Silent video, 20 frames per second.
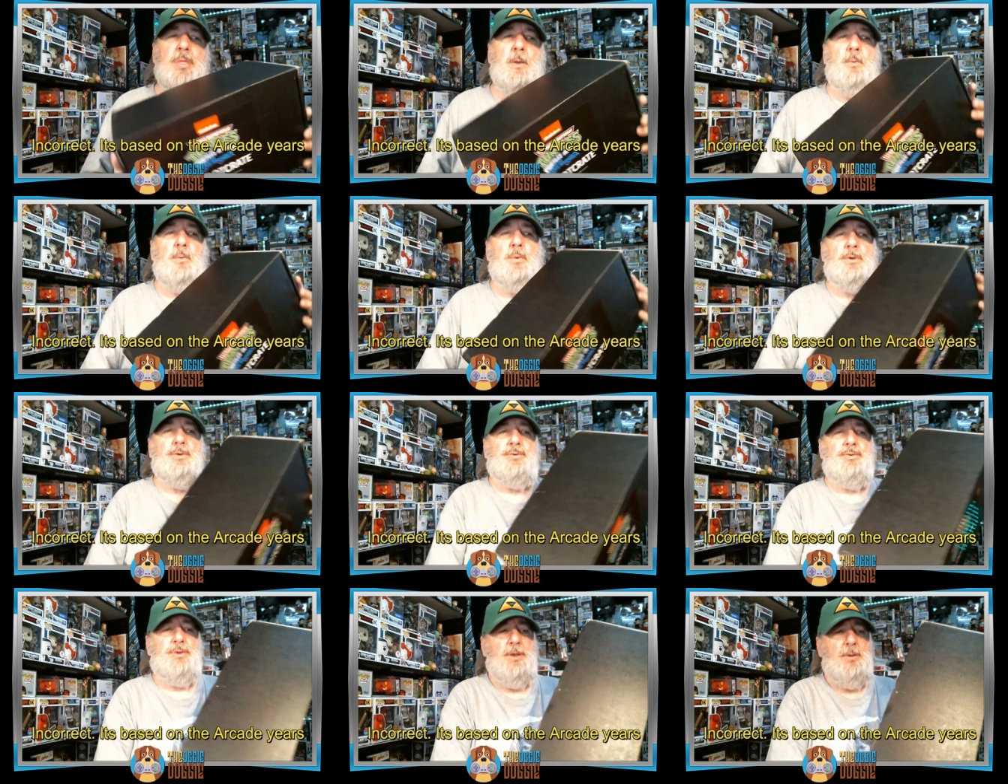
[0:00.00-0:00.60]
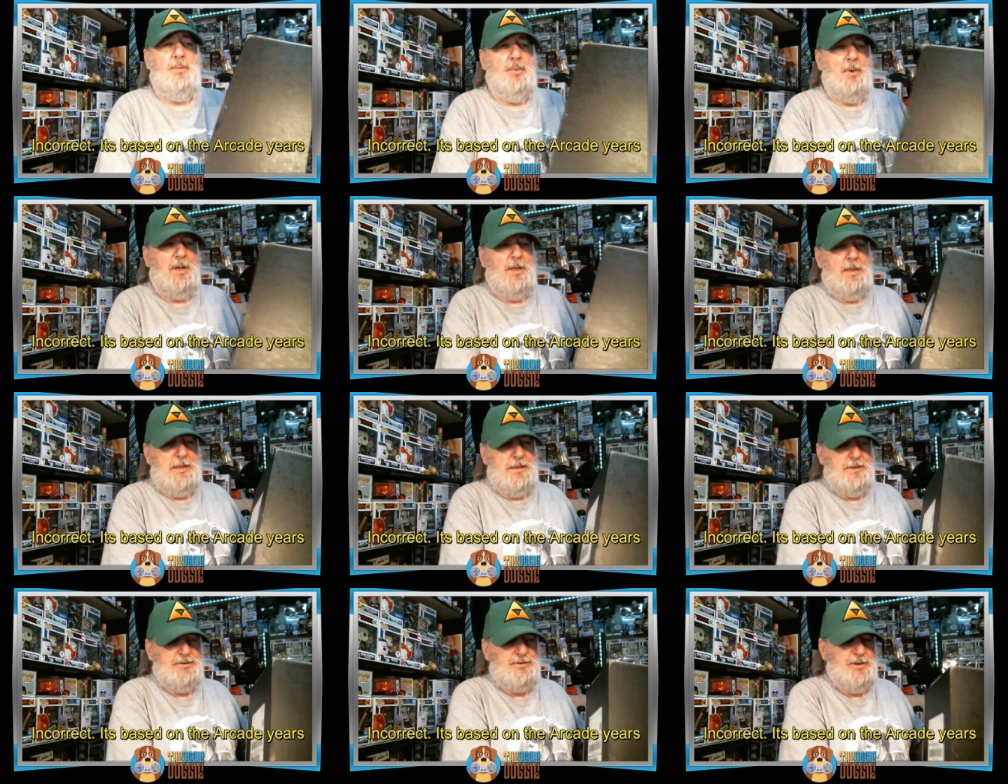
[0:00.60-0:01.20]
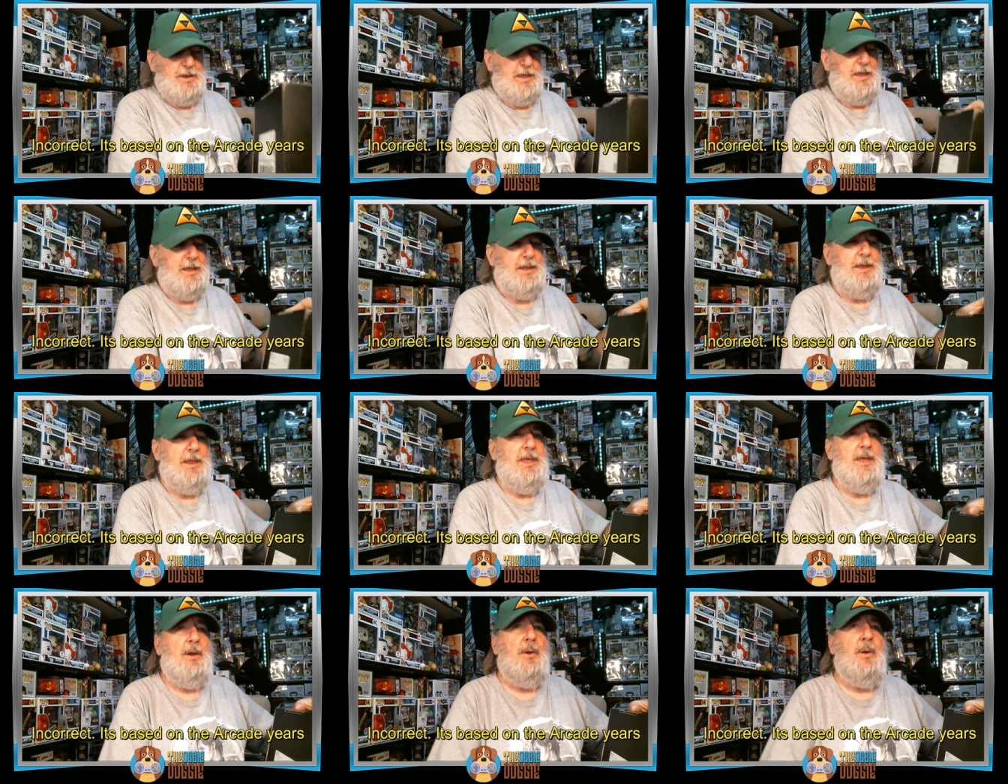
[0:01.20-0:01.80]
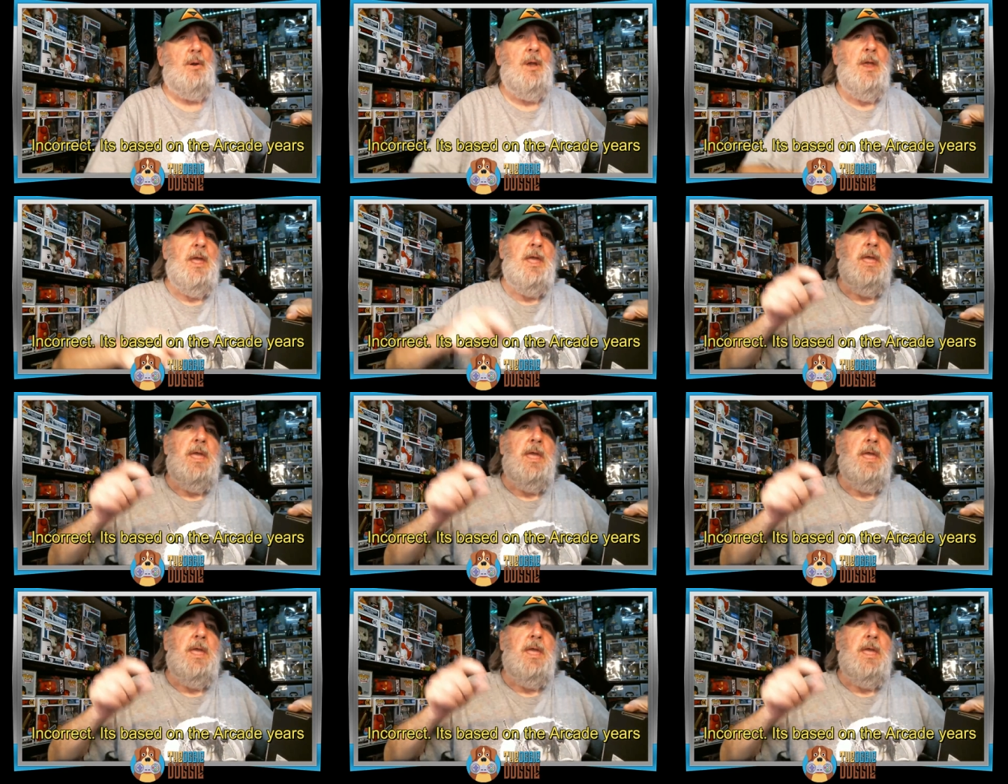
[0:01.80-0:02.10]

we'll see what is in here.